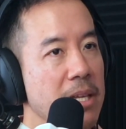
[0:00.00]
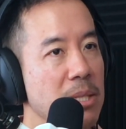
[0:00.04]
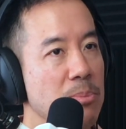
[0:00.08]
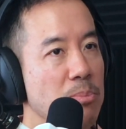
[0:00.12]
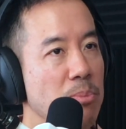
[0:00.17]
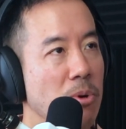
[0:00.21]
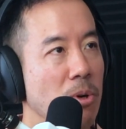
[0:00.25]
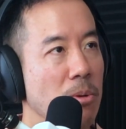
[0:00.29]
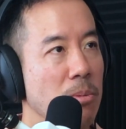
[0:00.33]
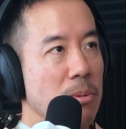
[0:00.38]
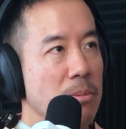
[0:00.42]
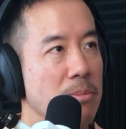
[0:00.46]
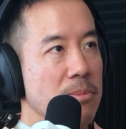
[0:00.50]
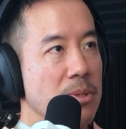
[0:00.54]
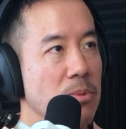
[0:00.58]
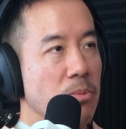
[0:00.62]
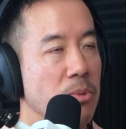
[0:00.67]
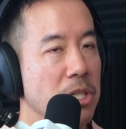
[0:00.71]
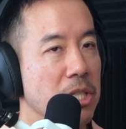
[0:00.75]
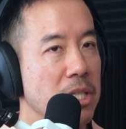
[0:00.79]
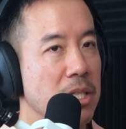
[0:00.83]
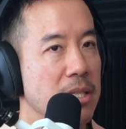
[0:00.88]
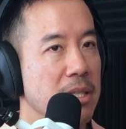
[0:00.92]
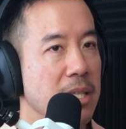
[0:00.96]
these
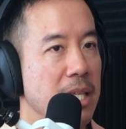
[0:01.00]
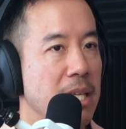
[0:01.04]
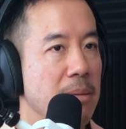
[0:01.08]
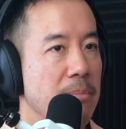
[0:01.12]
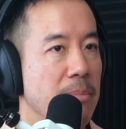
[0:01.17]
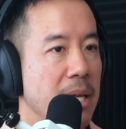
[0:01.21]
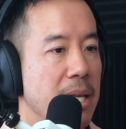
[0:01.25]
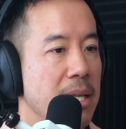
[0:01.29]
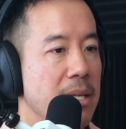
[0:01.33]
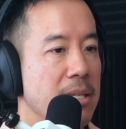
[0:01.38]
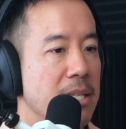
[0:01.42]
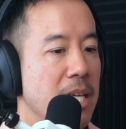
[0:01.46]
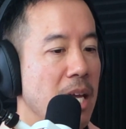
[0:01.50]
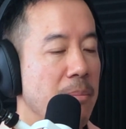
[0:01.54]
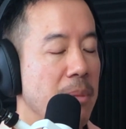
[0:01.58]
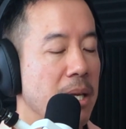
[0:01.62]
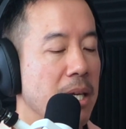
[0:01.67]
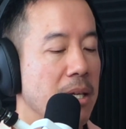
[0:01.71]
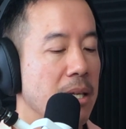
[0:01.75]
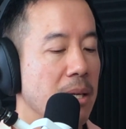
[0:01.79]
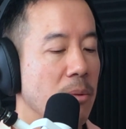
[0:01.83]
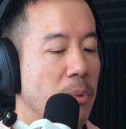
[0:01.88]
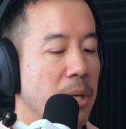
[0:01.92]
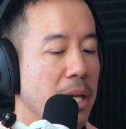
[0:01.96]
problems which seem
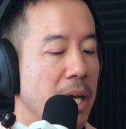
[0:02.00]
endemic,